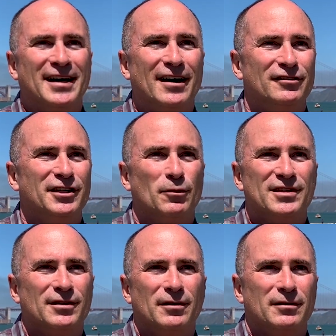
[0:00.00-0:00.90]
Not only
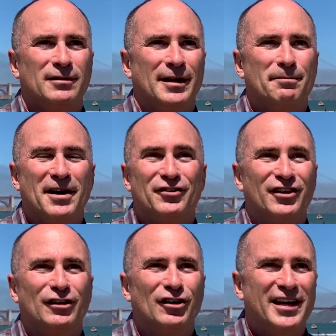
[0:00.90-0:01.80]
was it like better
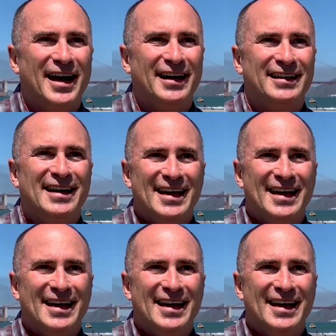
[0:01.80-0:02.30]
to look at